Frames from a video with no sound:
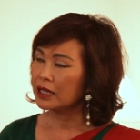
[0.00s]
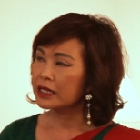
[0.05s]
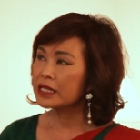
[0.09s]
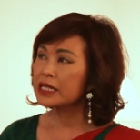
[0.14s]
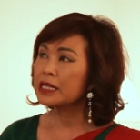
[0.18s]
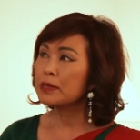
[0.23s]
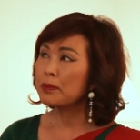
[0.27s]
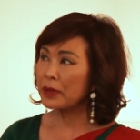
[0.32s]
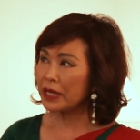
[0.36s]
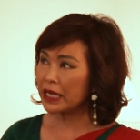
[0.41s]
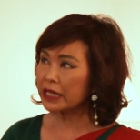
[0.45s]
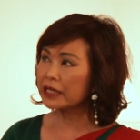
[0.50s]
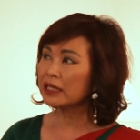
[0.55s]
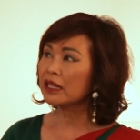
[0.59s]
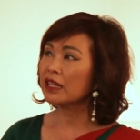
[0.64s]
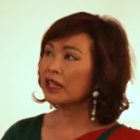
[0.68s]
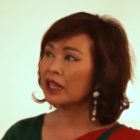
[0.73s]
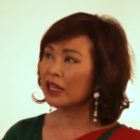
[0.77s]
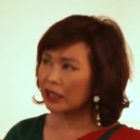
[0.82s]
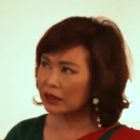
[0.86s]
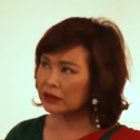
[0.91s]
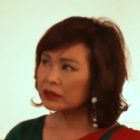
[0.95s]

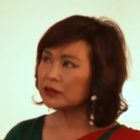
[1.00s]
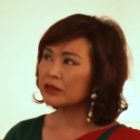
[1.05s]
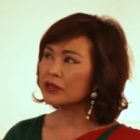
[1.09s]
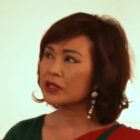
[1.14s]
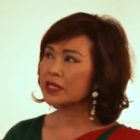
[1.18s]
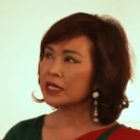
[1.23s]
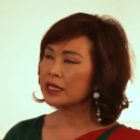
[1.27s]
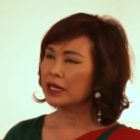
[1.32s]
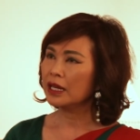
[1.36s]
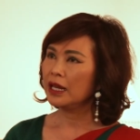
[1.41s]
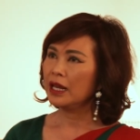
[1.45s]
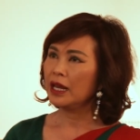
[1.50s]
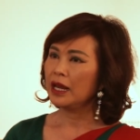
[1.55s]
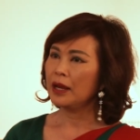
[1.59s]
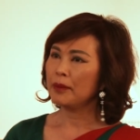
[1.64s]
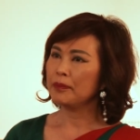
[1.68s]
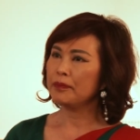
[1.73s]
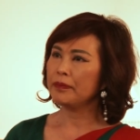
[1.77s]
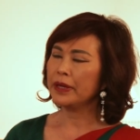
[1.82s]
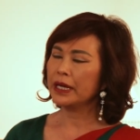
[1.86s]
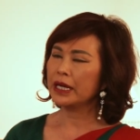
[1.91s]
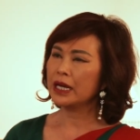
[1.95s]
Speed kills,
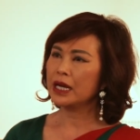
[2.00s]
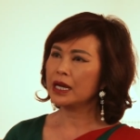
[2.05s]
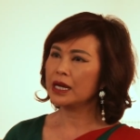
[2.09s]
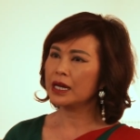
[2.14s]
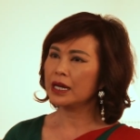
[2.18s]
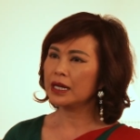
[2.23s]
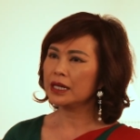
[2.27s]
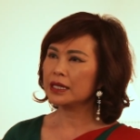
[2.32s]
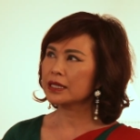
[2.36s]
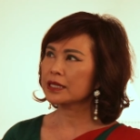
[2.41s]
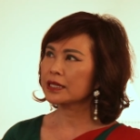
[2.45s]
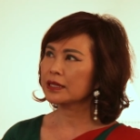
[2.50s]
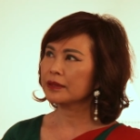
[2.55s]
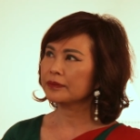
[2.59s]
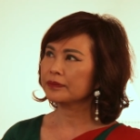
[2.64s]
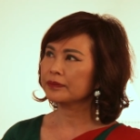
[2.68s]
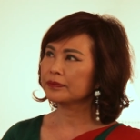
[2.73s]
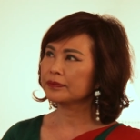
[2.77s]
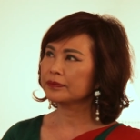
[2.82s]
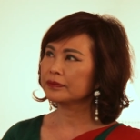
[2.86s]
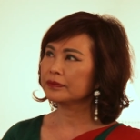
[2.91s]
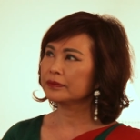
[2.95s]
because
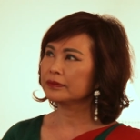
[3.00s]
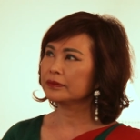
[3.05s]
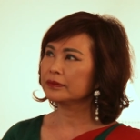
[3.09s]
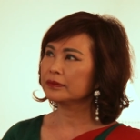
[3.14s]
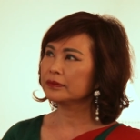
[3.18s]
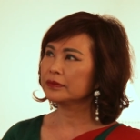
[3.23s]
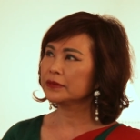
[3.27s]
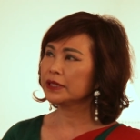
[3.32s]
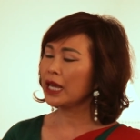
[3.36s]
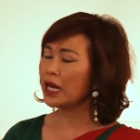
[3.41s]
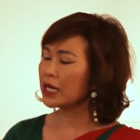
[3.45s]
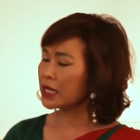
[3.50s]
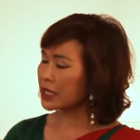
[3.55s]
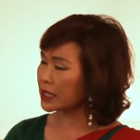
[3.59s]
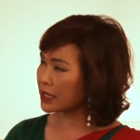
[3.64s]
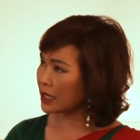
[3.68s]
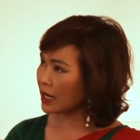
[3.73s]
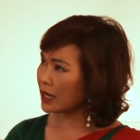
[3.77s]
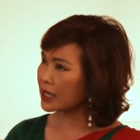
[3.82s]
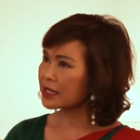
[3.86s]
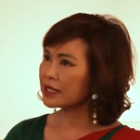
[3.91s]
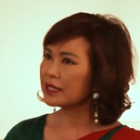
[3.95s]

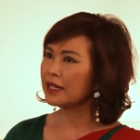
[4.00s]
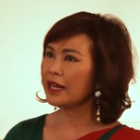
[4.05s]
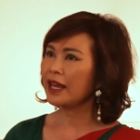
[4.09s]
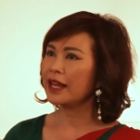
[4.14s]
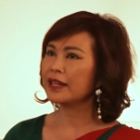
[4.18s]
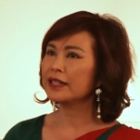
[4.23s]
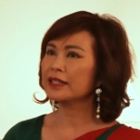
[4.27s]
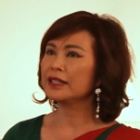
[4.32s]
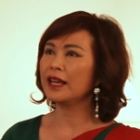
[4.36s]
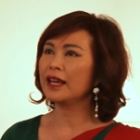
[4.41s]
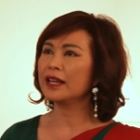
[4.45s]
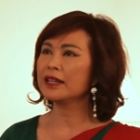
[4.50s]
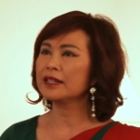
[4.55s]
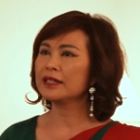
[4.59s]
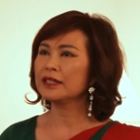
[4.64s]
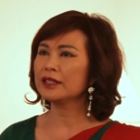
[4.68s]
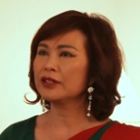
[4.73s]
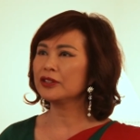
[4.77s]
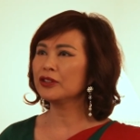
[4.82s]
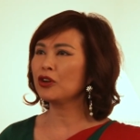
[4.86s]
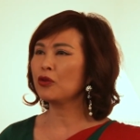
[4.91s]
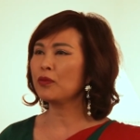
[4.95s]
it does.
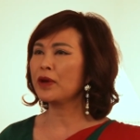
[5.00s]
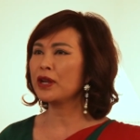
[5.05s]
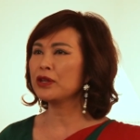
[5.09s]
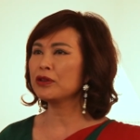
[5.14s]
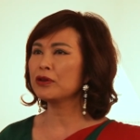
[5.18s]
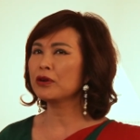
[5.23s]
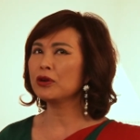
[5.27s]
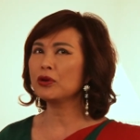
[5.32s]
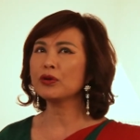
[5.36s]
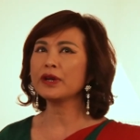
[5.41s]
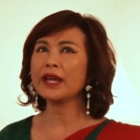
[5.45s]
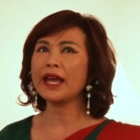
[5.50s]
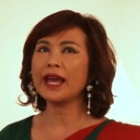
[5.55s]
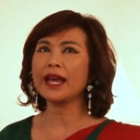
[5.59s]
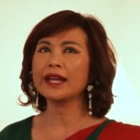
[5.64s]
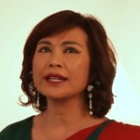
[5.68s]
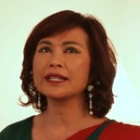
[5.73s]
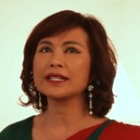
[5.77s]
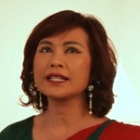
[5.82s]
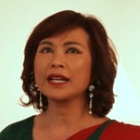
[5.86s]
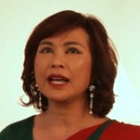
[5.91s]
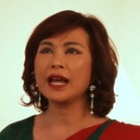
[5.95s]
And when you look
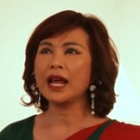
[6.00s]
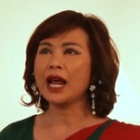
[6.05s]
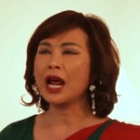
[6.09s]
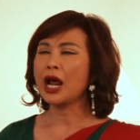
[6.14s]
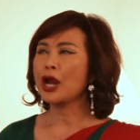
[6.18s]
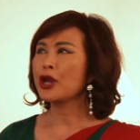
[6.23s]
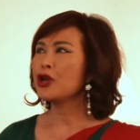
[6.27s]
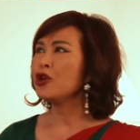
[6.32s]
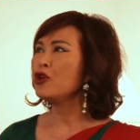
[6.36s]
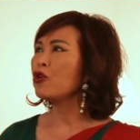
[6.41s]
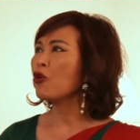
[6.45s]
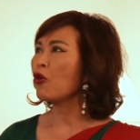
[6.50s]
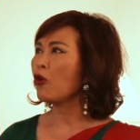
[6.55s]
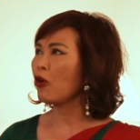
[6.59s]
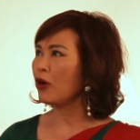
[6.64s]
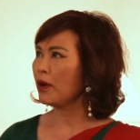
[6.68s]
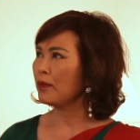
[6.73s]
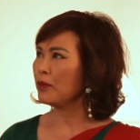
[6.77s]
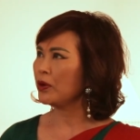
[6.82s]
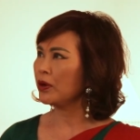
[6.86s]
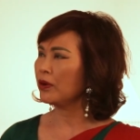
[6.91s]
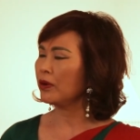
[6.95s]
at
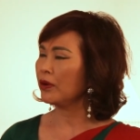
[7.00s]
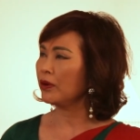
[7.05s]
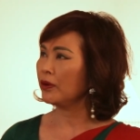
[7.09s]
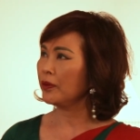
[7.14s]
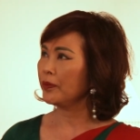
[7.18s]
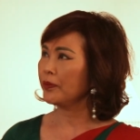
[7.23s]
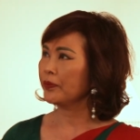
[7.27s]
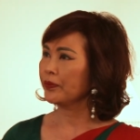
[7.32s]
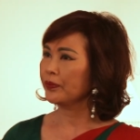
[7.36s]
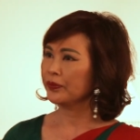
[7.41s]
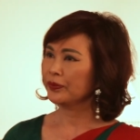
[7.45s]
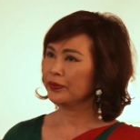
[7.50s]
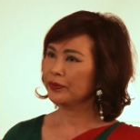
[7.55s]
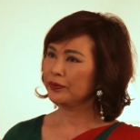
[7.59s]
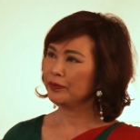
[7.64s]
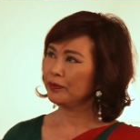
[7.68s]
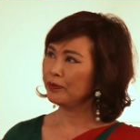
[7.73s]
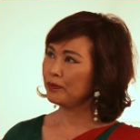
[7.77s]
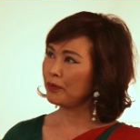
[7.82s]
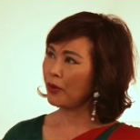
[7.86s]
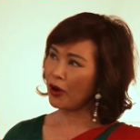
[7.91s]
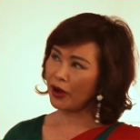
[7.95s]
normal
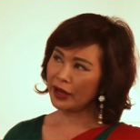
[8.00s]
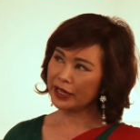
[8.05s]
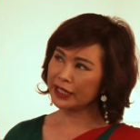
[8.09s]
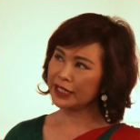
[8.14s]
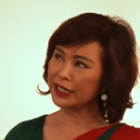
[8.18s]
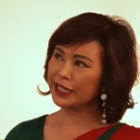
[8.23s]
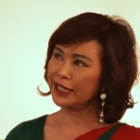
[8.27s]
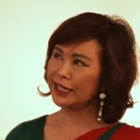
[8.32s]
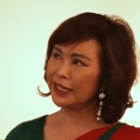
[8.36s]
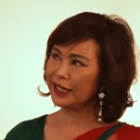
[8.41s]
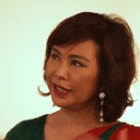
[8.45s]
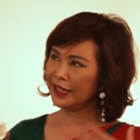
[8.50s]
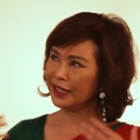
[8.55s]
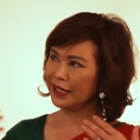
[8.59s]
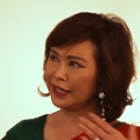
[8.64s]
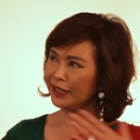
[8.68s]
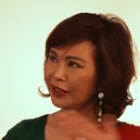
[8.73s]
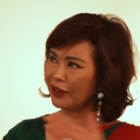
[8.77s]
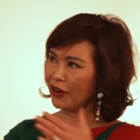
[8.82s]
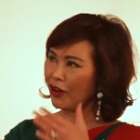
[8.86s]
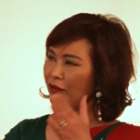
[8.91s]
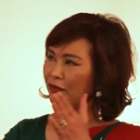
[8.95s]

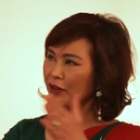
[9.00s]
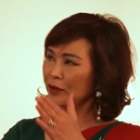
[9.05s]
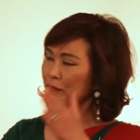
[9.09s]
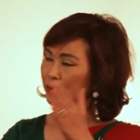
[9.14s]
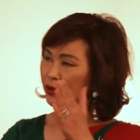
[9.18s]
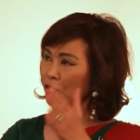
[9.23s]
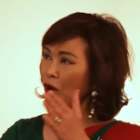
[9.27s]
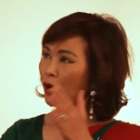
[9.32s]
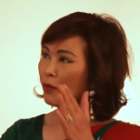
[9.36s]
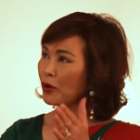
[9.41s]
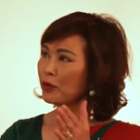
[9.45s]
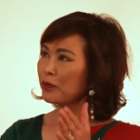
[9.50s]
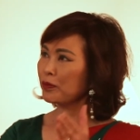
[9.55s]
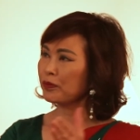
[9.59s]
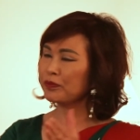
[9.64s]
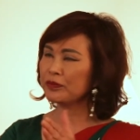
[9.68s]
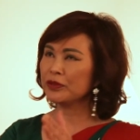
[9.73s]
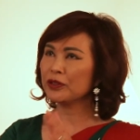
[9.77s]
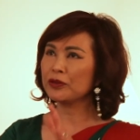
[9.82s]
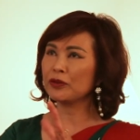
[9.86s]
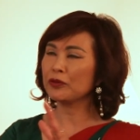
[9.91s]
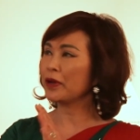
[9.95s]
body of a normal
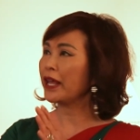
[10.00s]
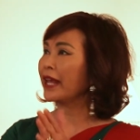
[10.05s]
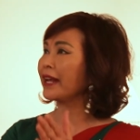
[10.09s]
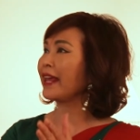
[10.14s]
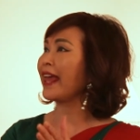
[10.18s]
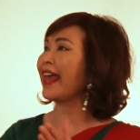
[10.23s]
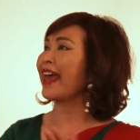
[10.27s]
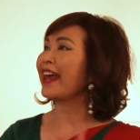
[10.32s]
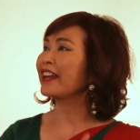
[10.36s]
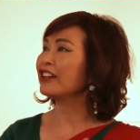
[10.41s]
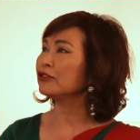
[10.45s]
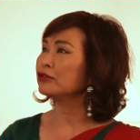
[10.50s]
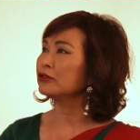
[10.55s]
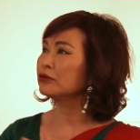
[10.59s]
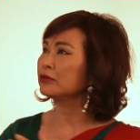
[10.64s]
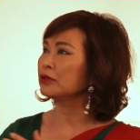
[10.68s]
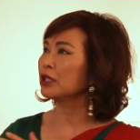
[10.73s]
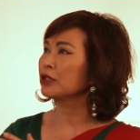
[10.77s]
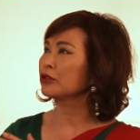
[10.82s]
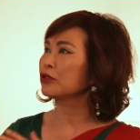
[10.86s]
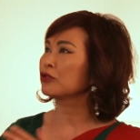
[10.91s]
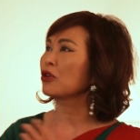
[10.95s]

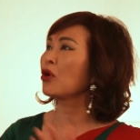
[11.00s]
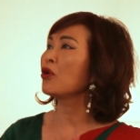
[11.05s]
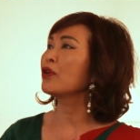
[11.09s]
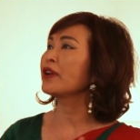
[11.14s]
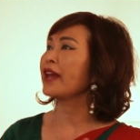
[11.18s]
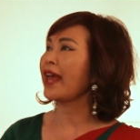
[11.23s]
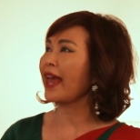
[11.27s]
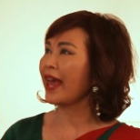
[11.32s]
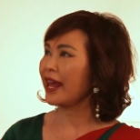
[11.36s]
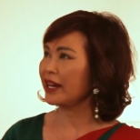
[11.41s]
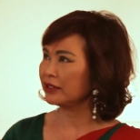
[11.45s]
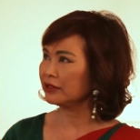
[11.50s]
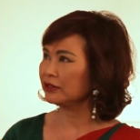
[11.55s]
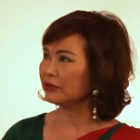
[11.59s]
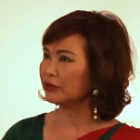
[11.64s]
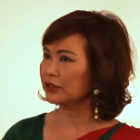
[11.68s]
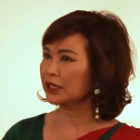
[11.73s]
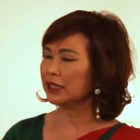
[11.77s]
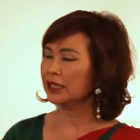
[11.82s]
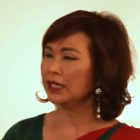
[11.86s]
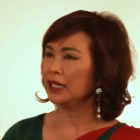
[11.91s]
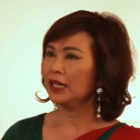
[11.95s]
adult, a grown
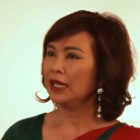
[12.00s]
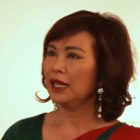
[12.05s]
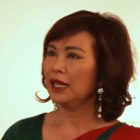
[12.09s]
adult,